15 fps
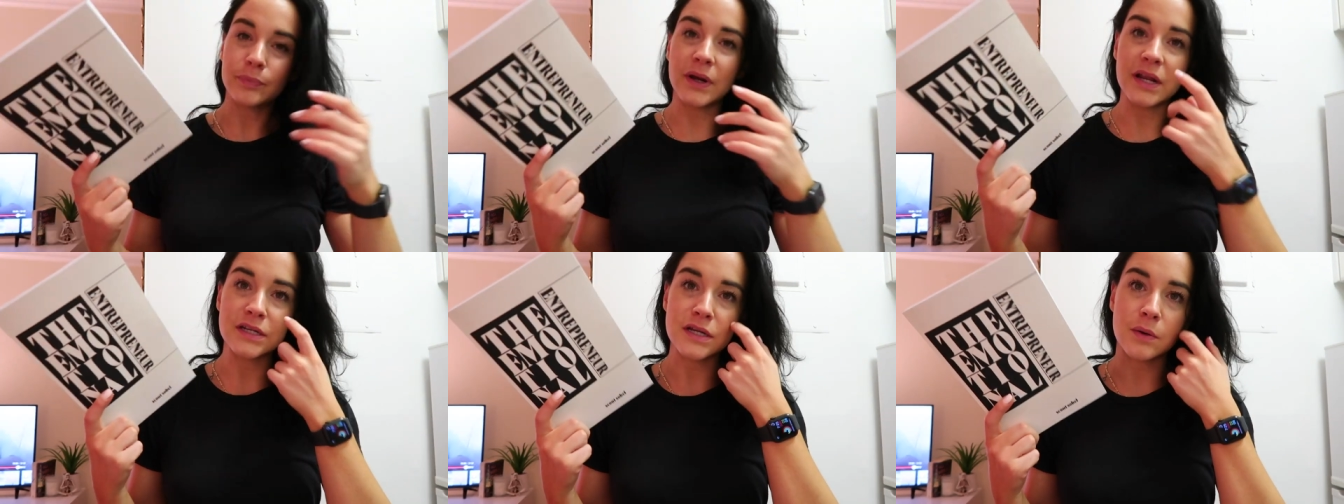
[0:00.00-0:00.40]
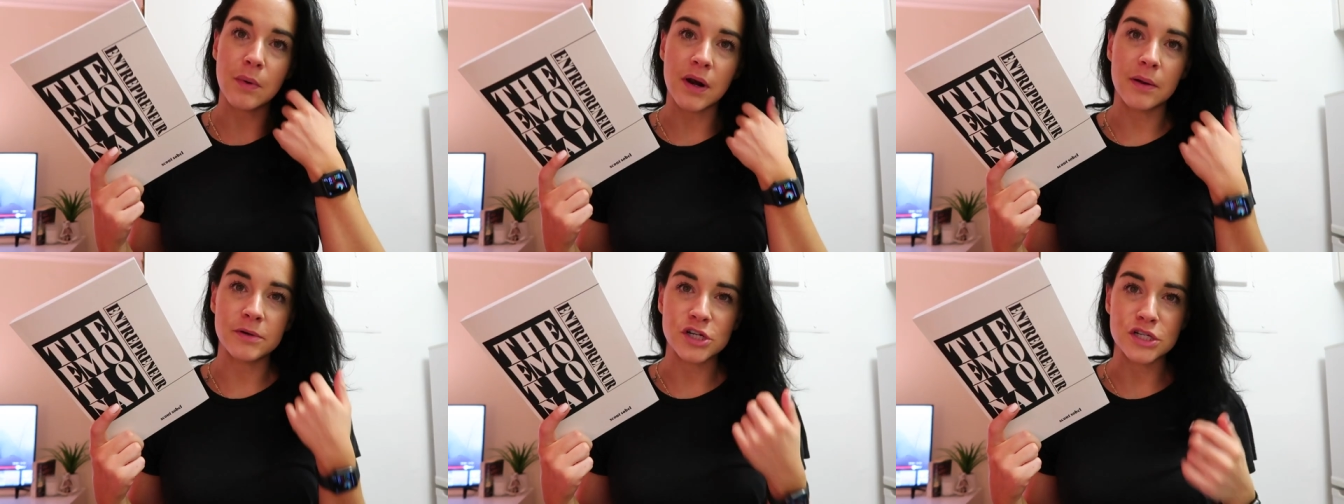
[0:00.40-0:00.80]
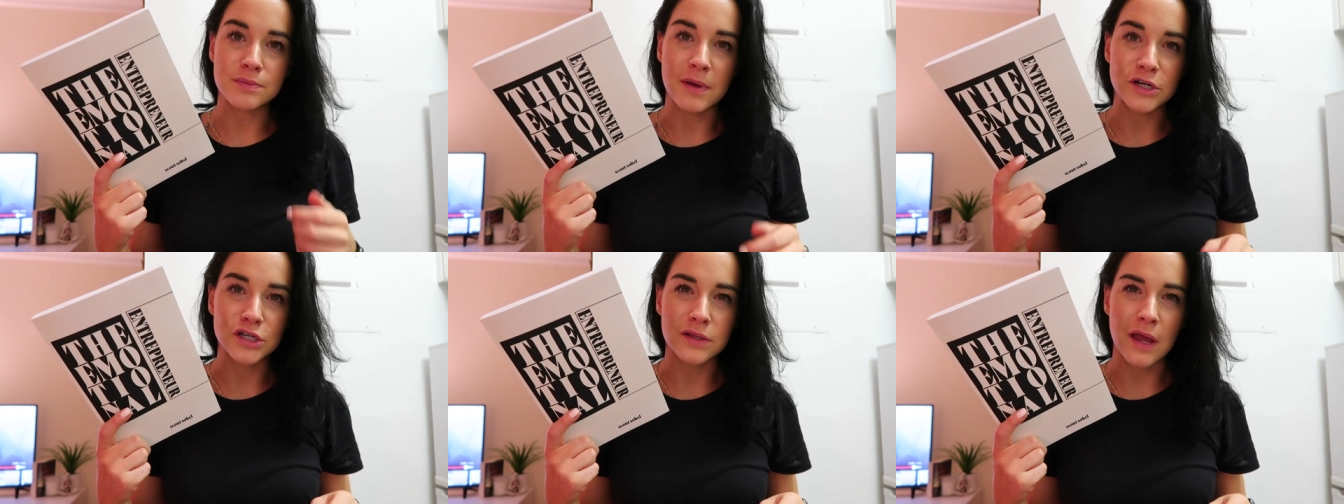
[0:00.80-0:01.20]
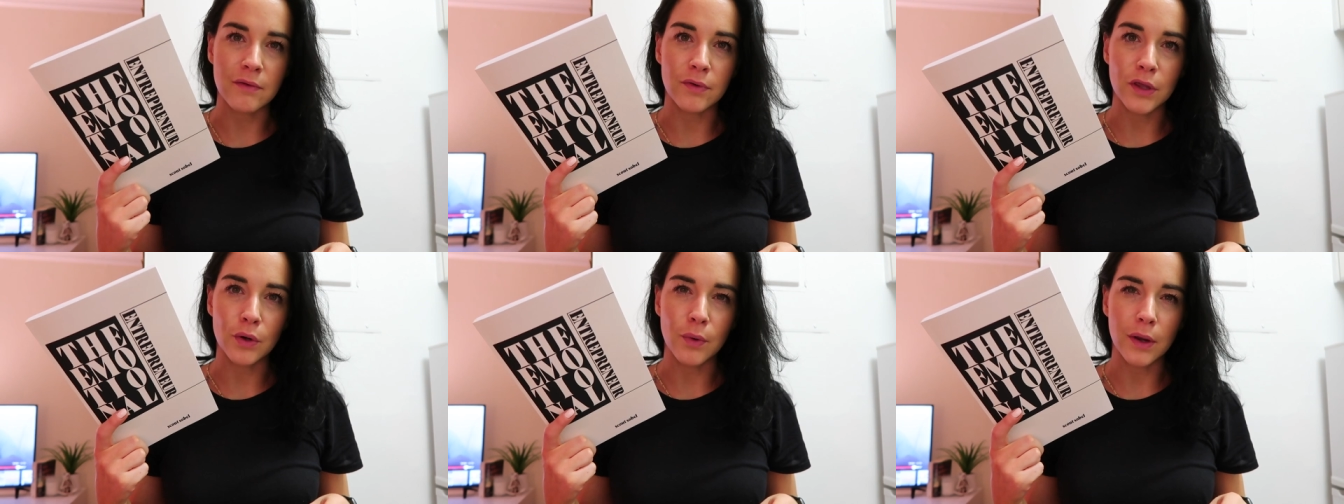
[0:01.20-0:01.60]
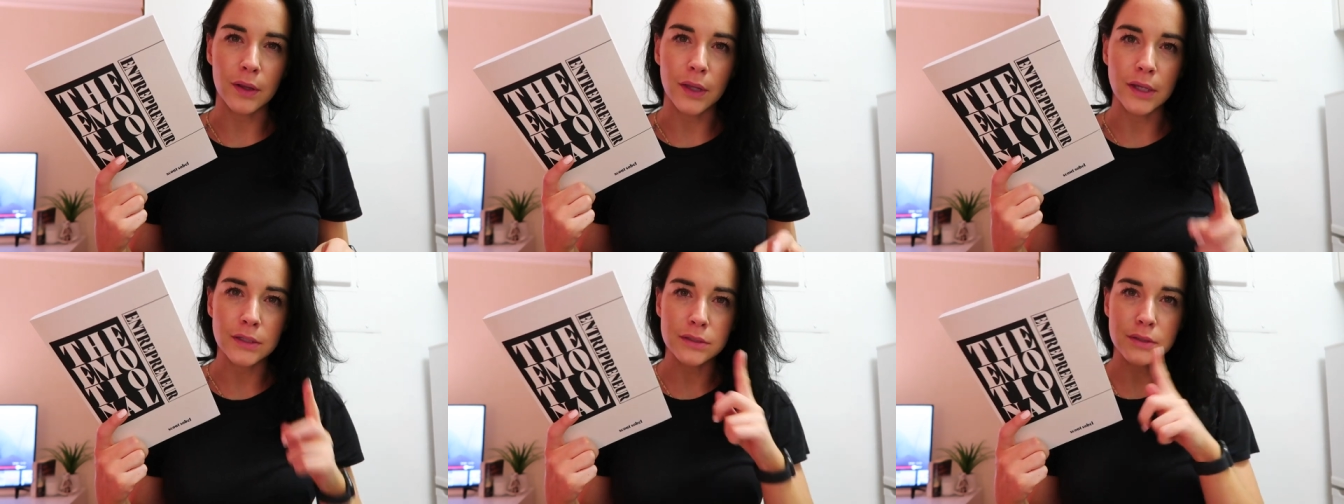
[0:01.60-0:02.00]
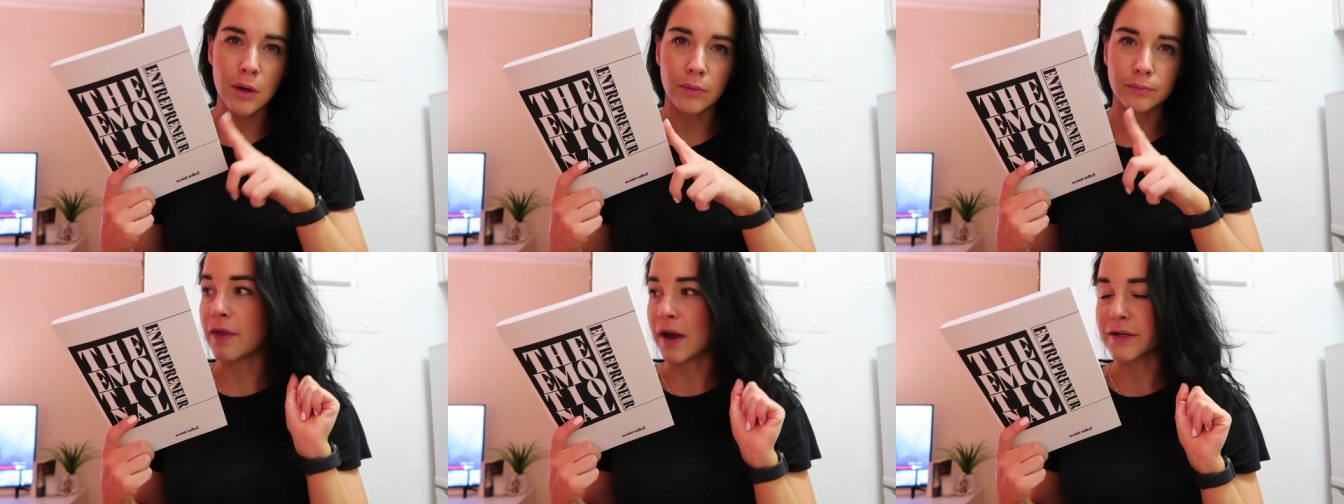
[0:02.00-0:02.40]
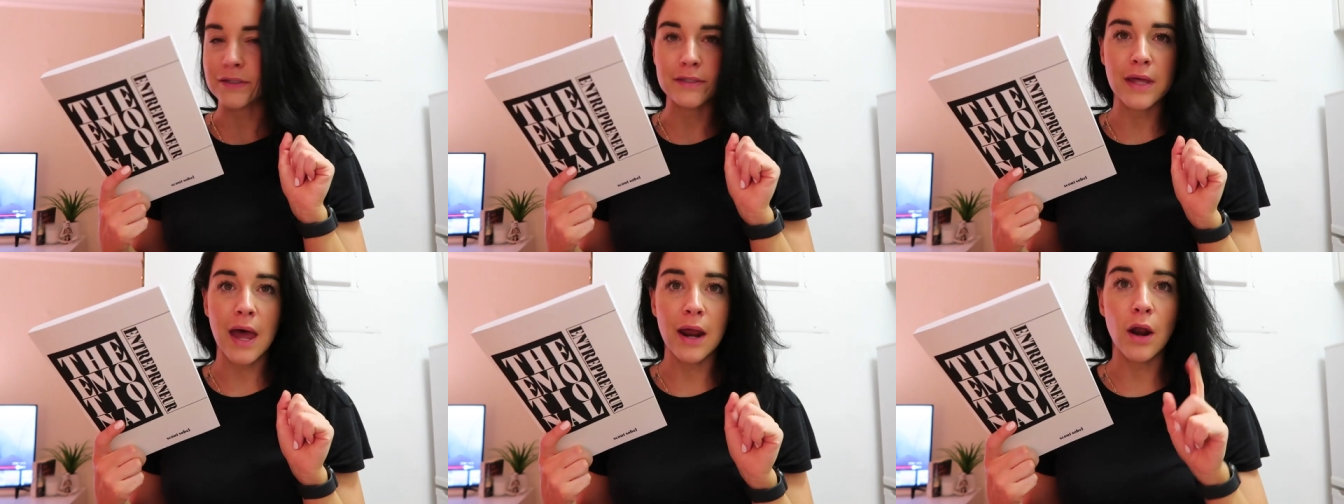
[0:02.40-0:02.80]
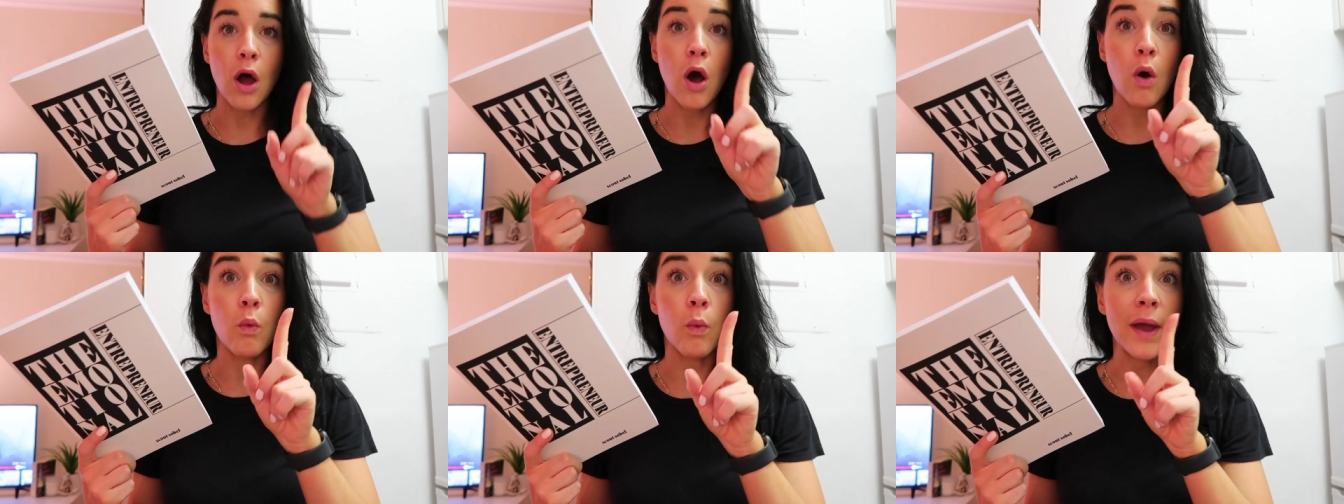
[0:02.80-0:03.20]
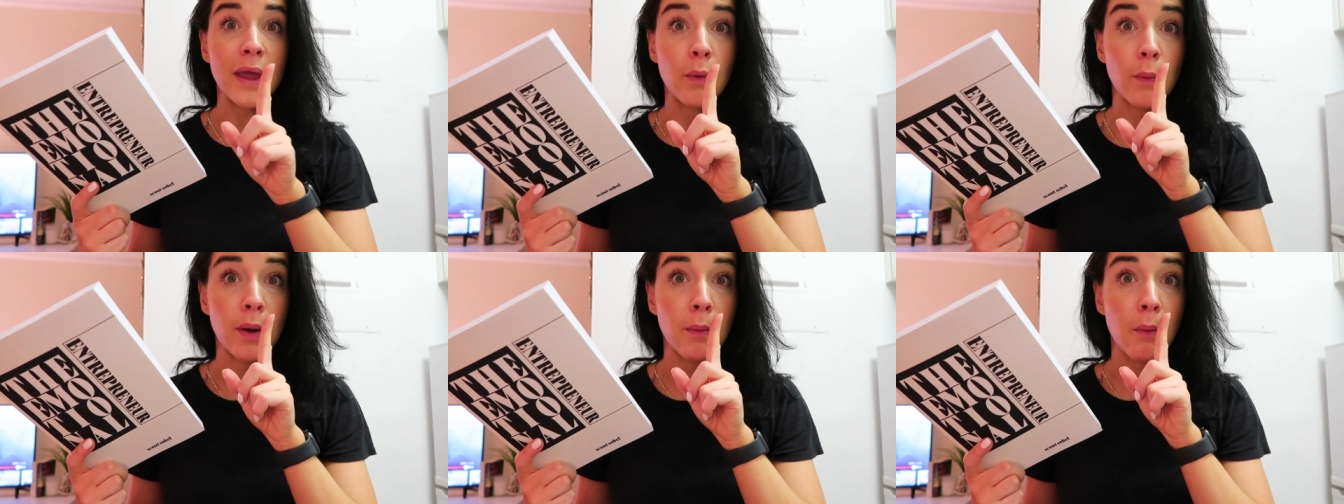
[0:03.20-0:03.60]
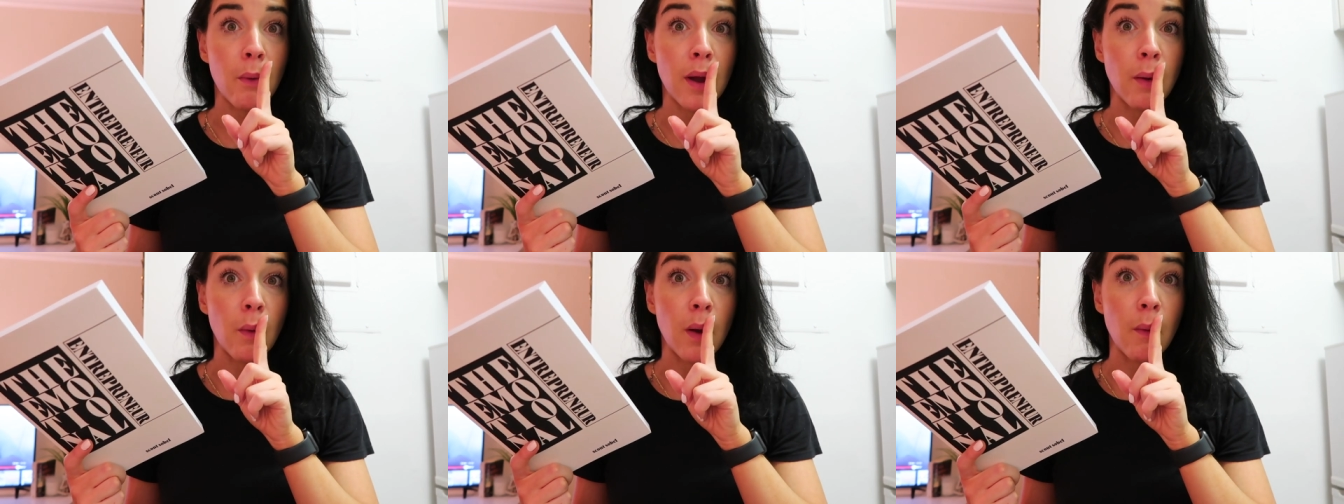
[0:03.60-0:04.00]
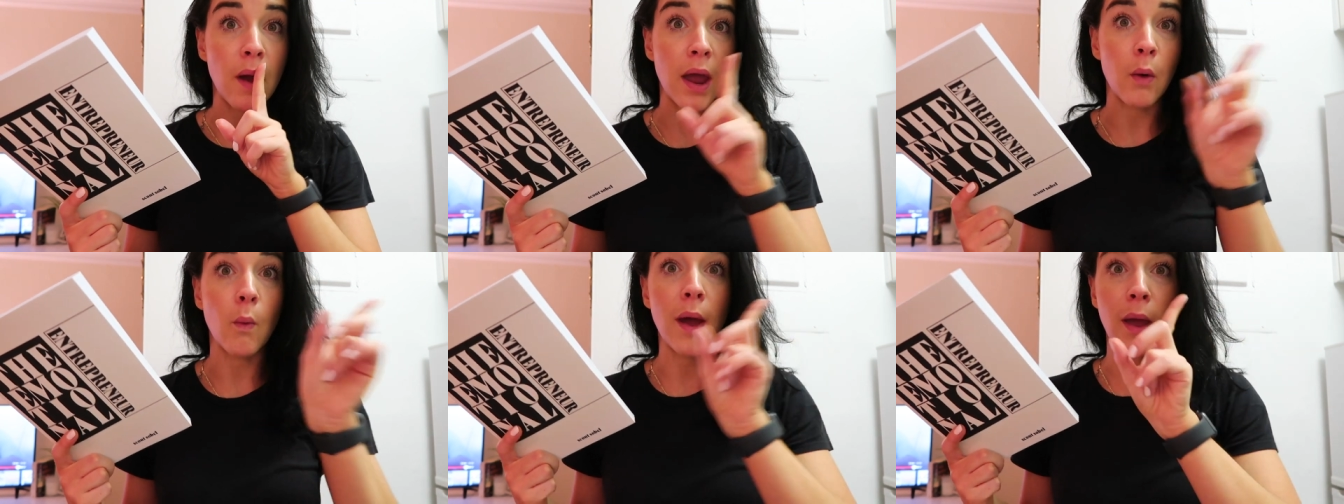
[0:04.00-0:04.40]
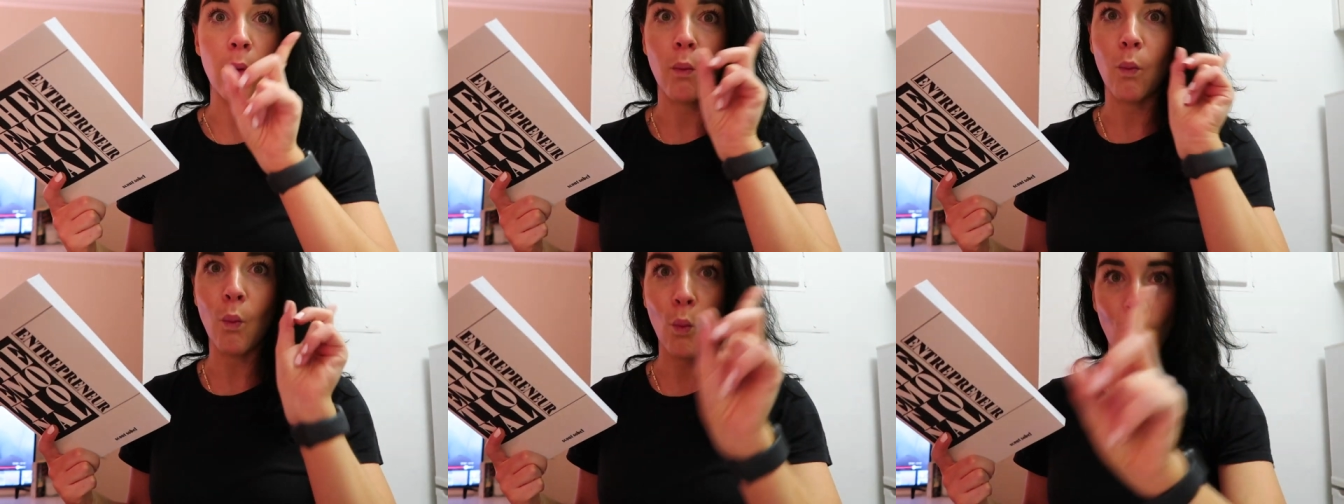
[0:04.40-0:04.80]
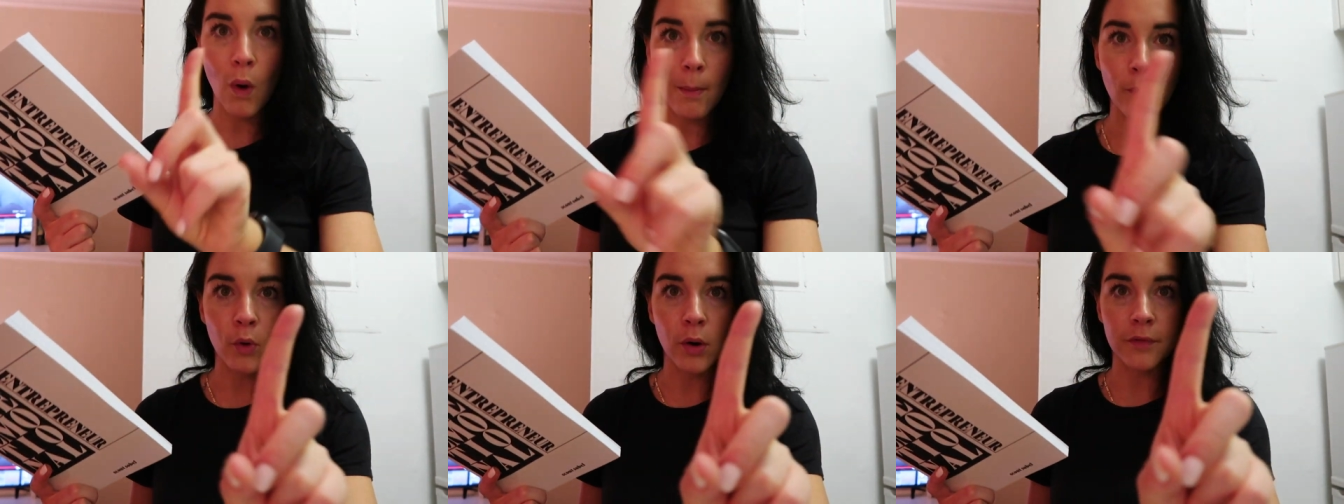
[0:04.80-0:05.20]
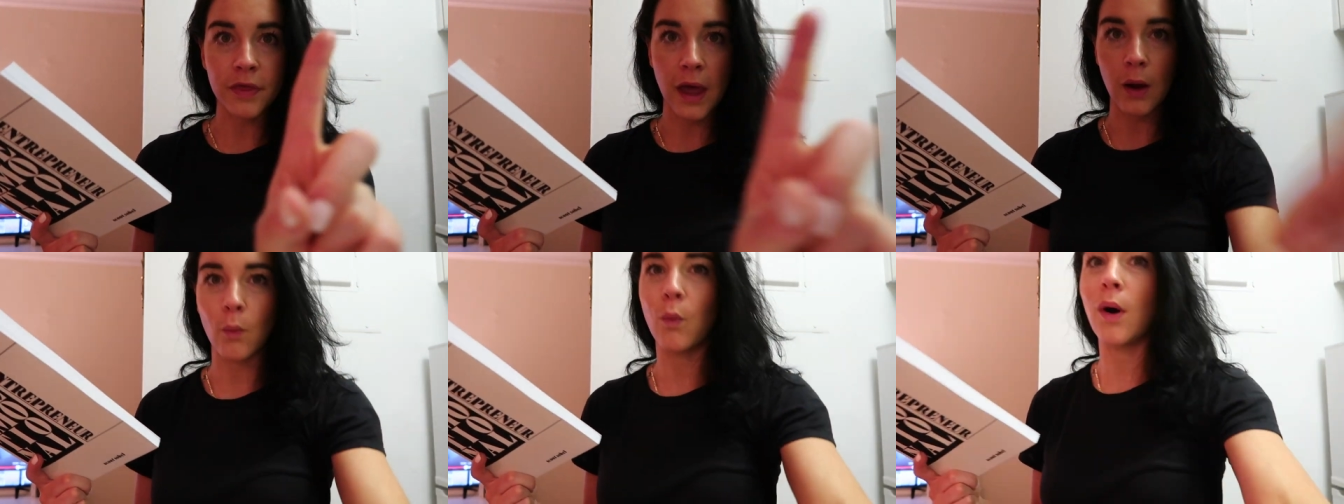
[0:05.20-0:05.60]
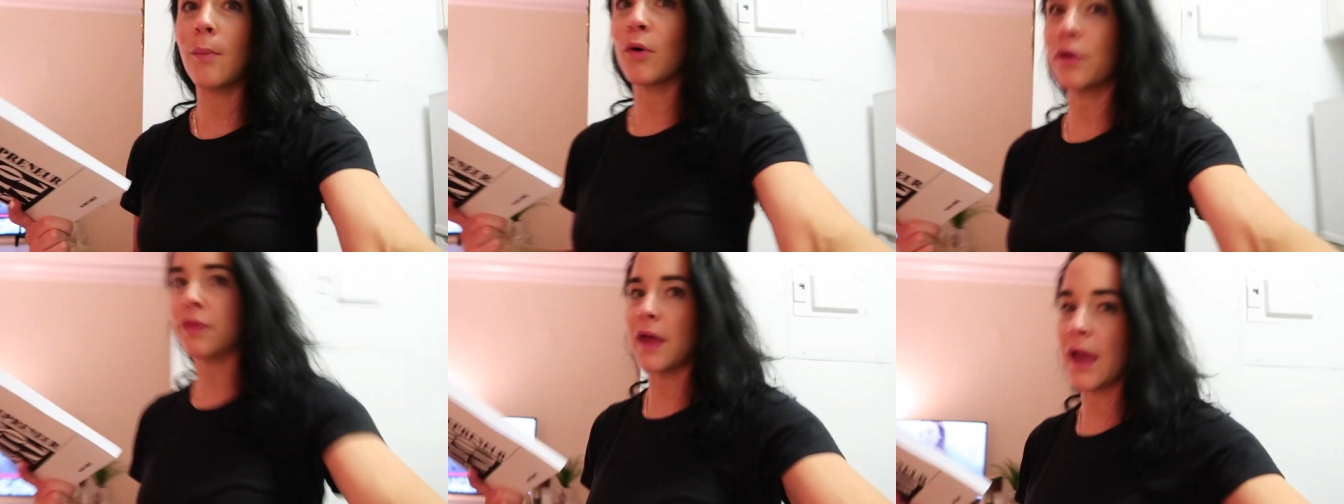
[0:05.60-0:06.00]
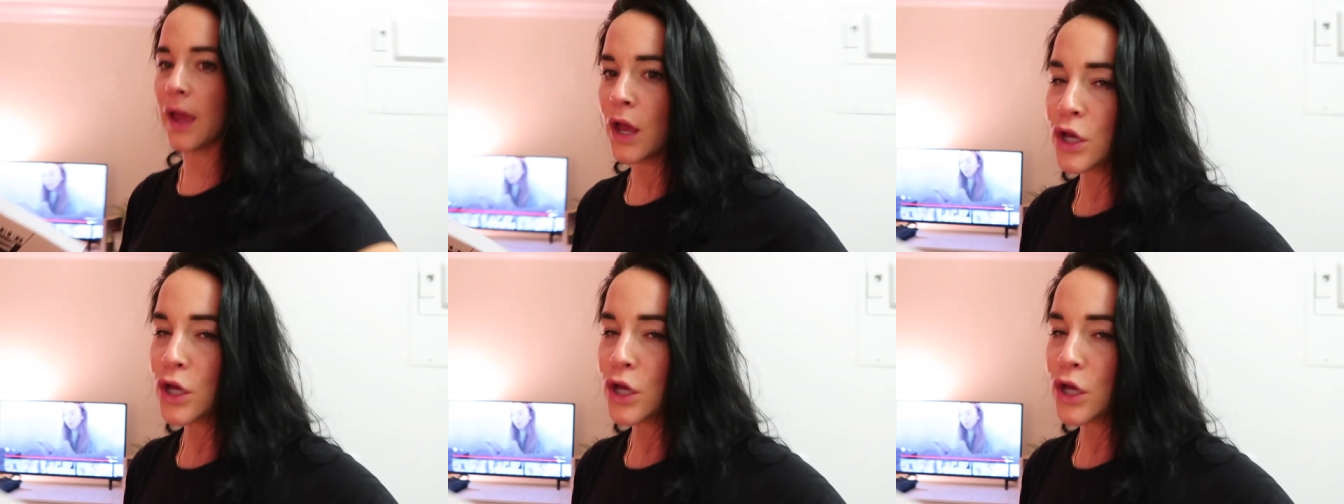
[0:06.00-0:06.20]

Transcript: But I did want to just mention that really quickly. So that's that. Oh, wait, wait, wait, wait, wait, wait, wait. One more thing, one more thing.